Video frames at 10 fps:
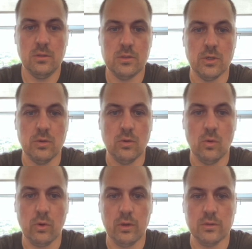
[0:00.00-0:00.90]
So
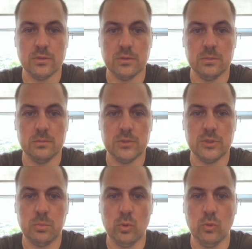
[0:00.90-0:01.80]
organisms
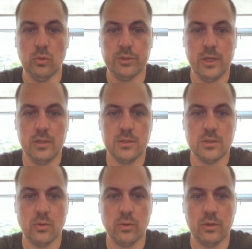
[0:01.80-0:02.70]
pool test,
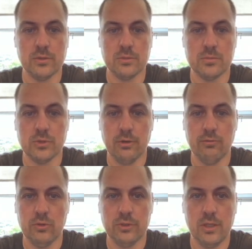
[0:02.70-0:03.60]
organisms
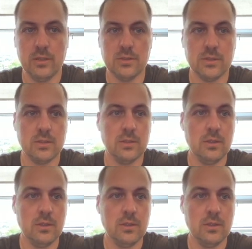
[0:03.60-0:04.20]
riffle test,